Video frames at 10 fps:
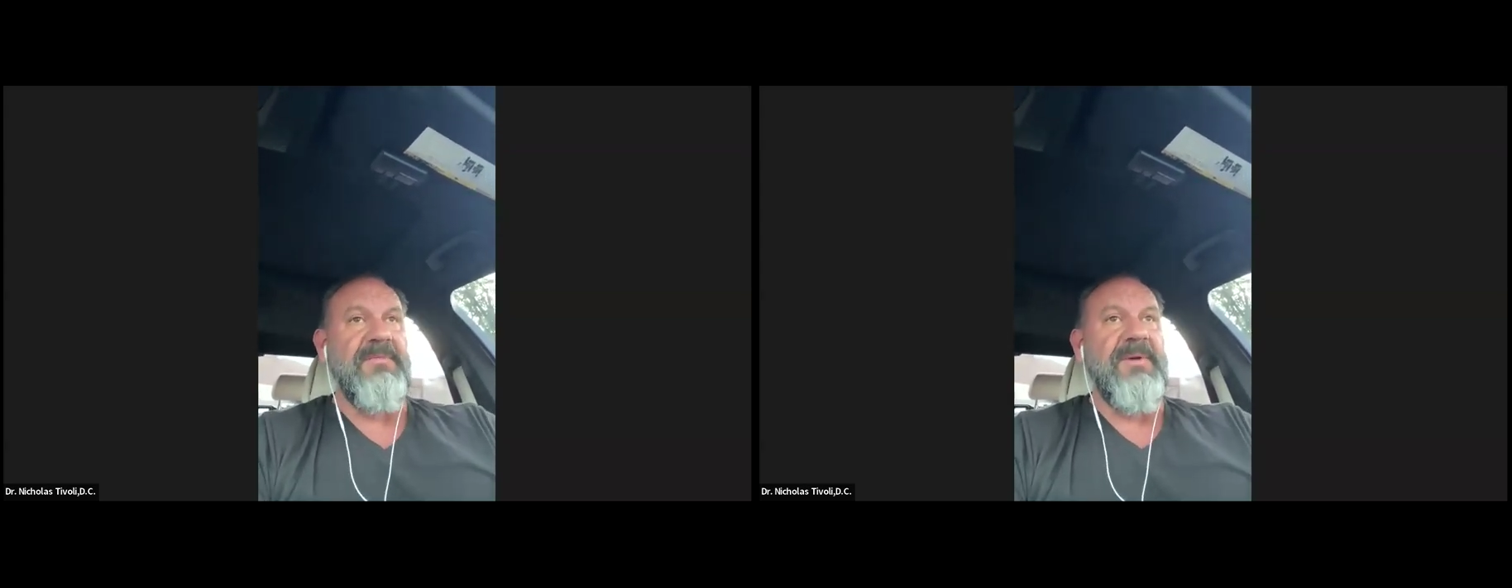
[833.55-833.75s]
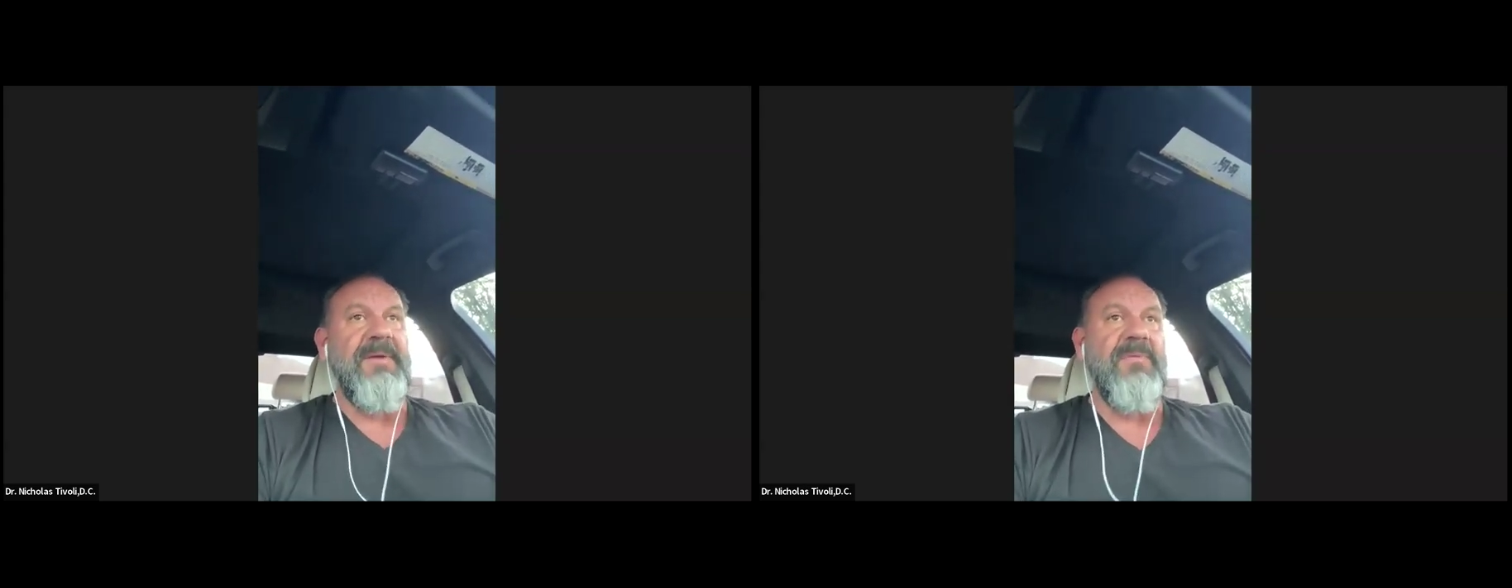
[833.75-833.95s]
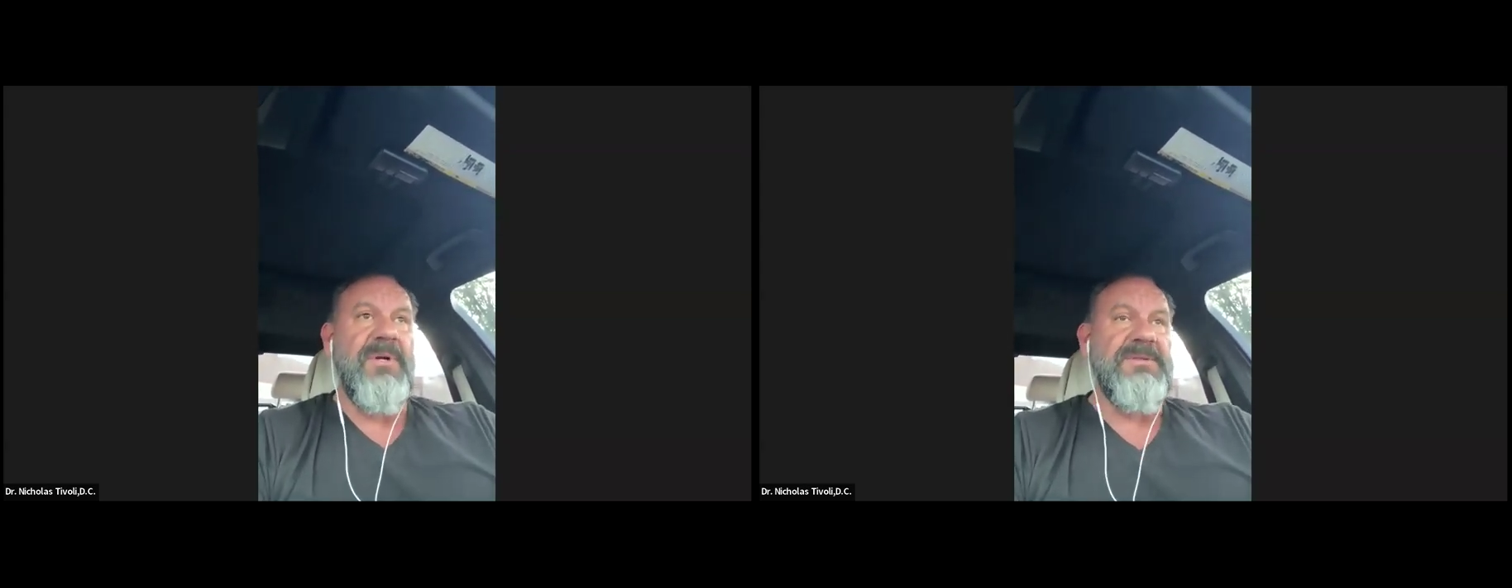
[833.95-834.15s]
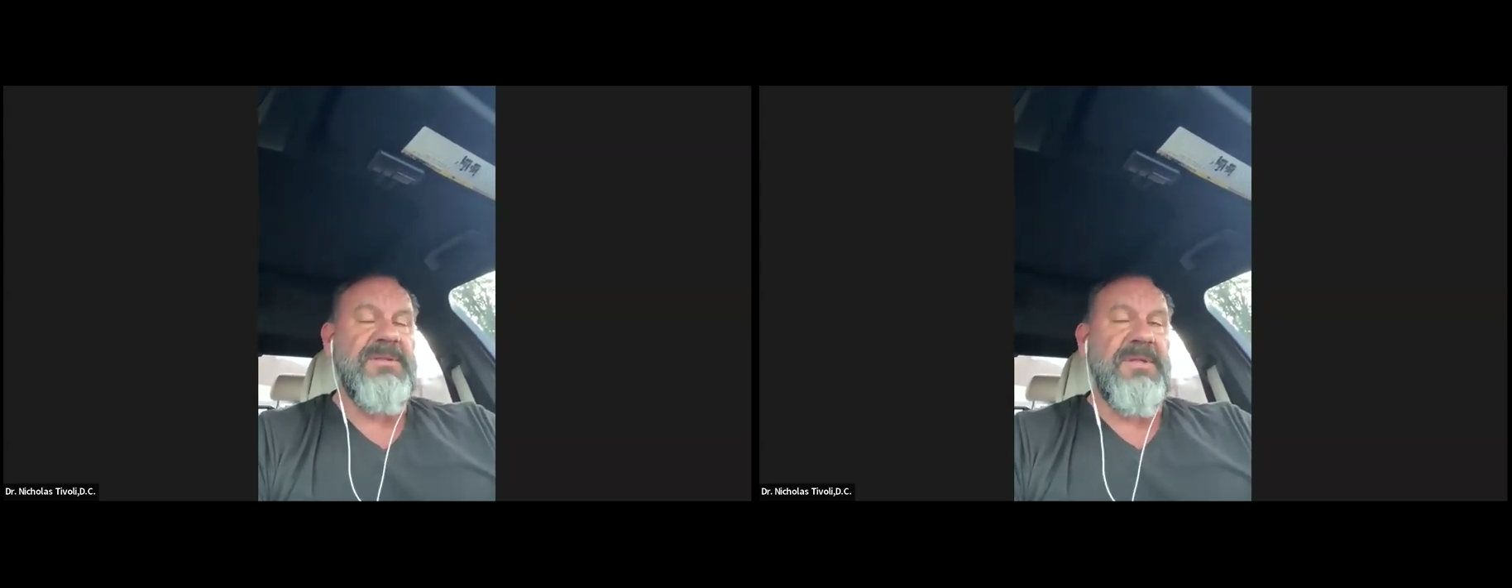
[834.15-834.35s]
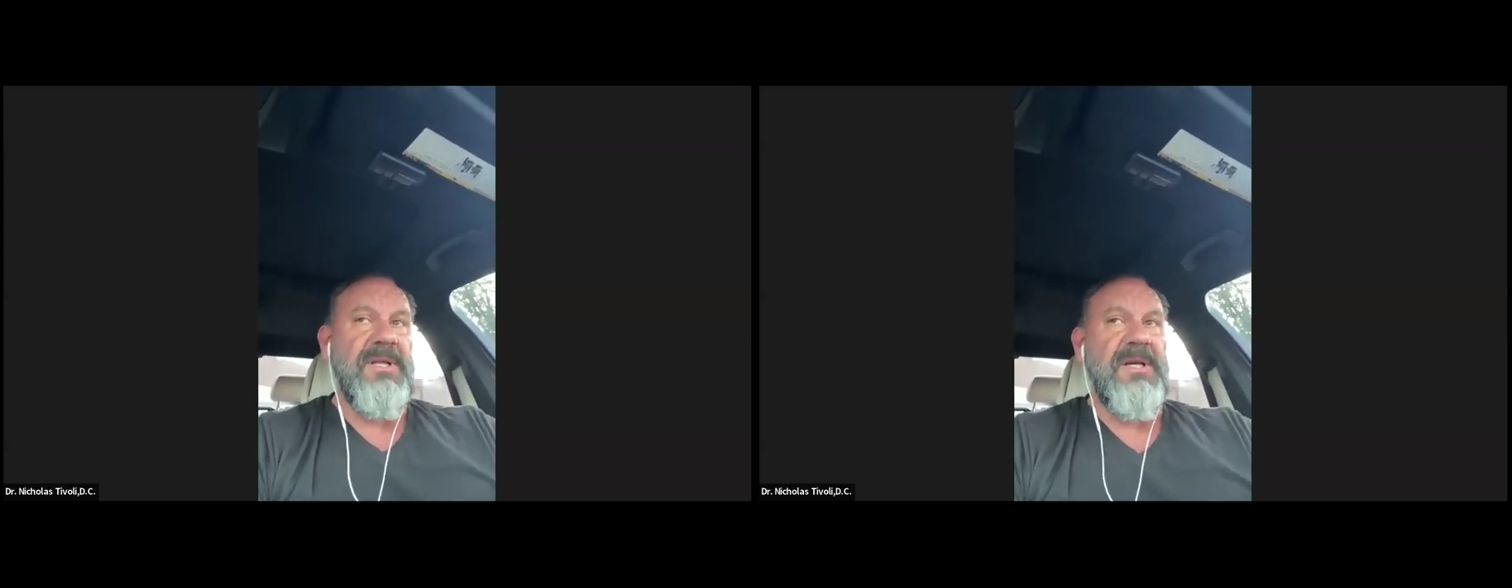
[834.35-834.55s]
the right, 1 inch
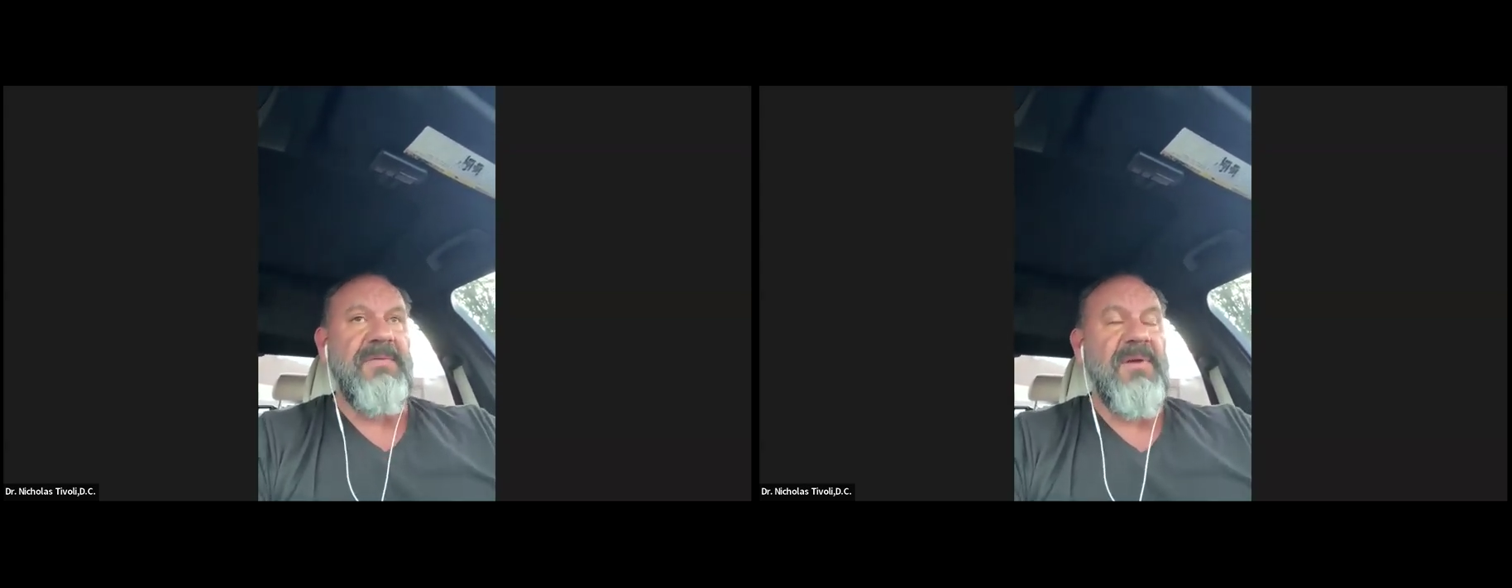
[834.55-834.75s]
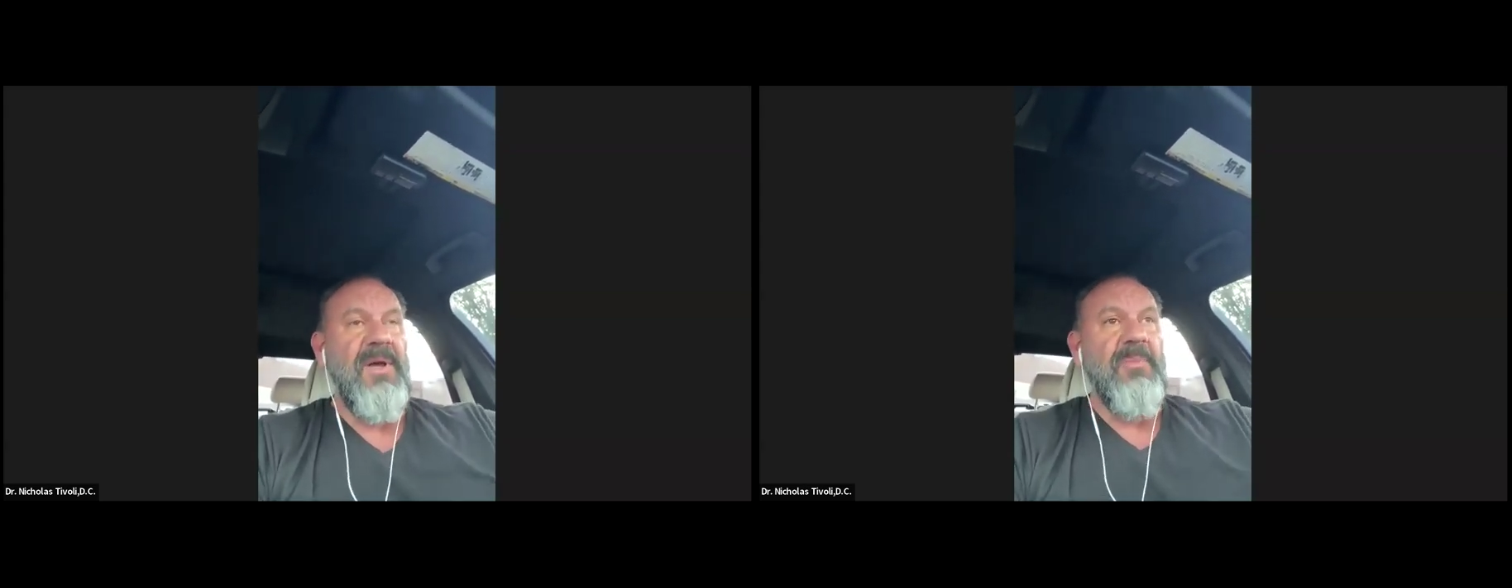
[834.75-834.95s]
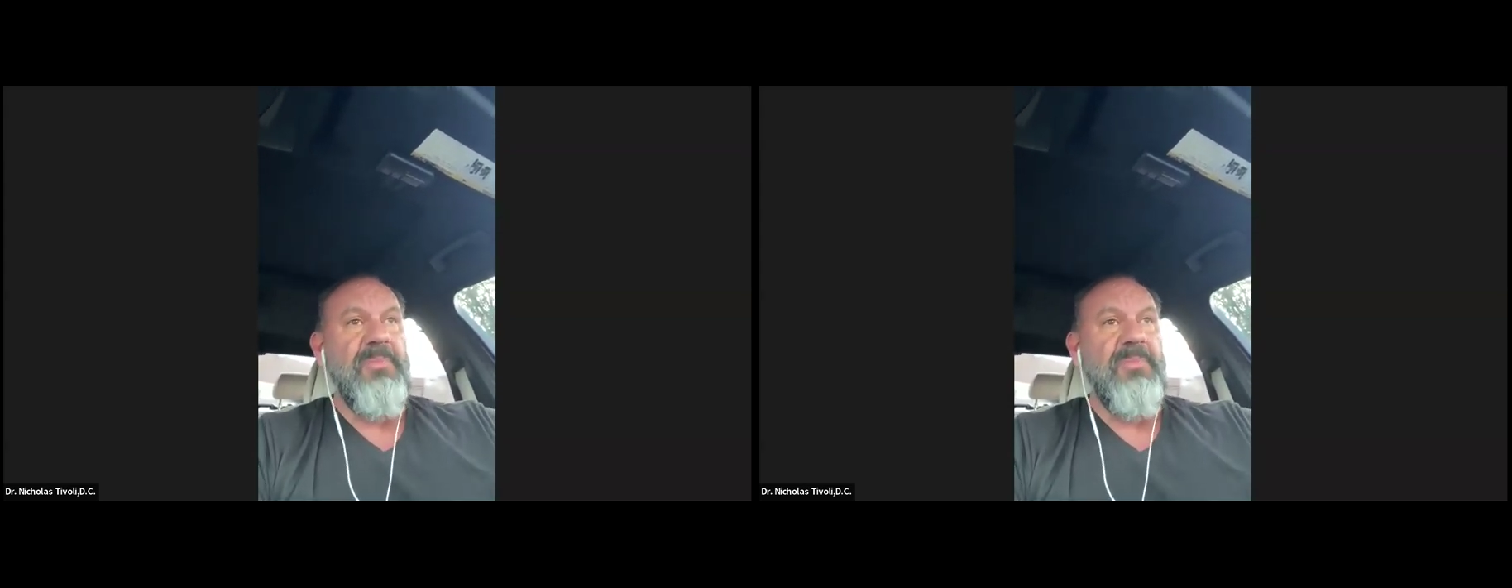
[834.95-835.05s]
to the left,